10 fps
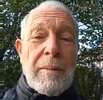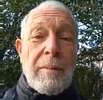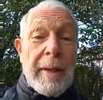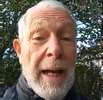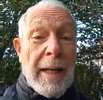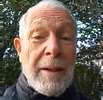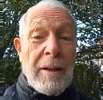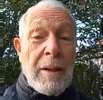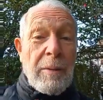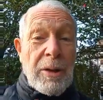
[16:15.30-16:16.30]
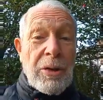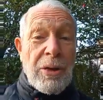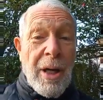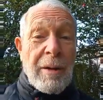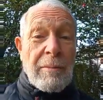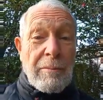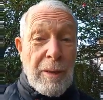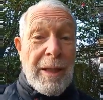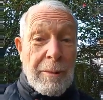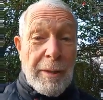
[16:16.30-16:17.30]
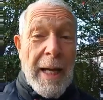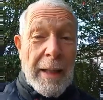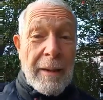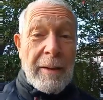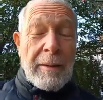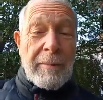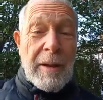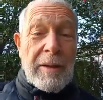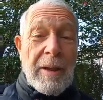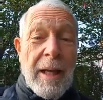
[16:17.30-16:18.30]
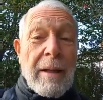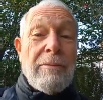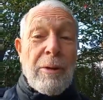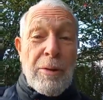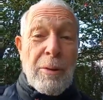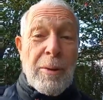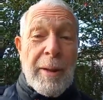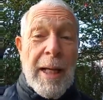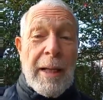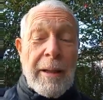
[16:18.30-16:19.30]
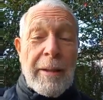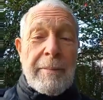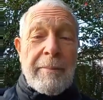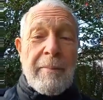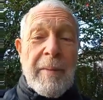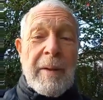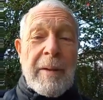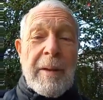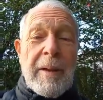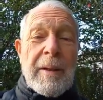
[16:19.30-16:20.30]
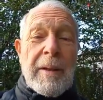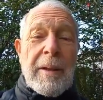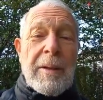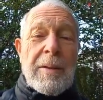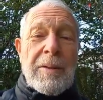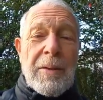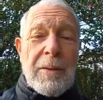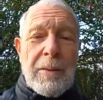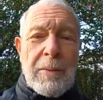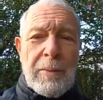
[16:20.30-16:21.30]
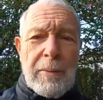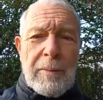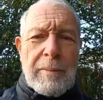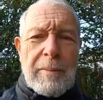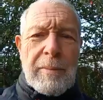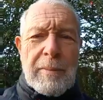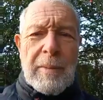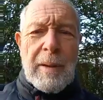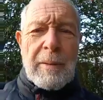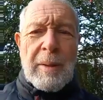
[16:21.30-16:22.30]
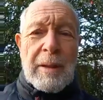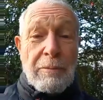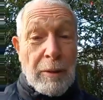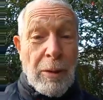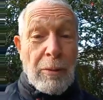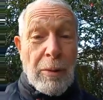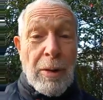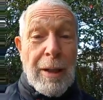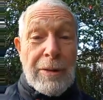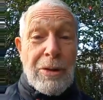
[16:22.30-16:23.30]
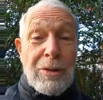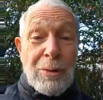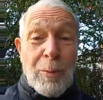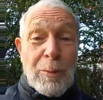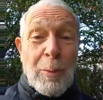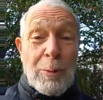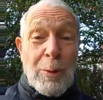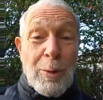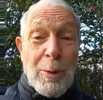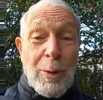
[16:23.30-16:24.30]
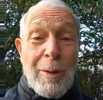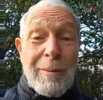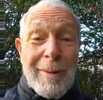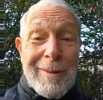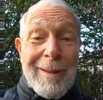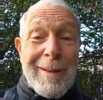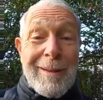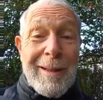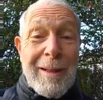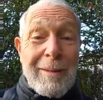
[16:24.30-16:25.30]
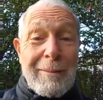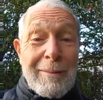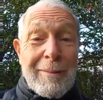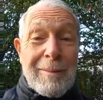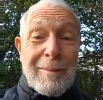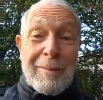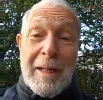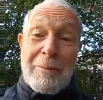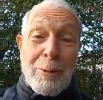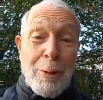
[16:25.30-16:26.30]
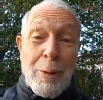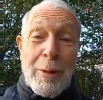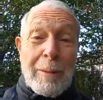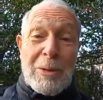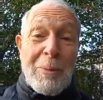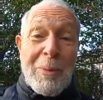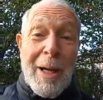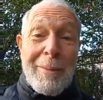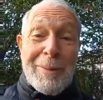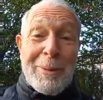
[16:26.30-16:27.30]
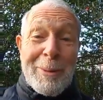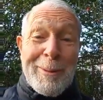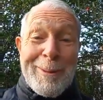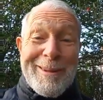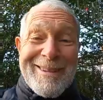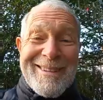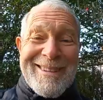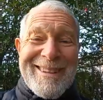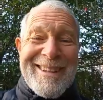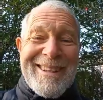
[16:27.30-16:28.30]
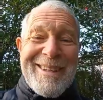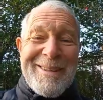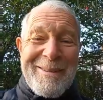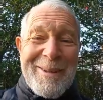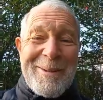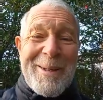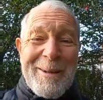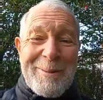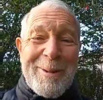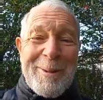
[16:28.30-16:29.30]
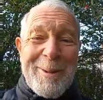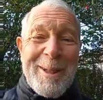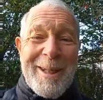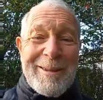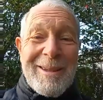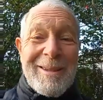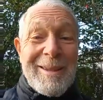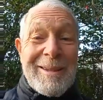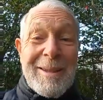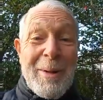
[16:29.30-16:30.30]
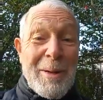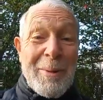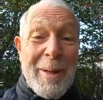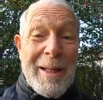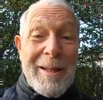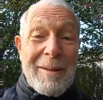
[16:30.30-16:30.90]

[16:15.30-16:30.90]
reality, which is not really reality. It's like a virtual reality. So, but if we don't learn lessons we're supposed to learn, then we have to learn them sometime. So we do have to learn the lessons in some other way.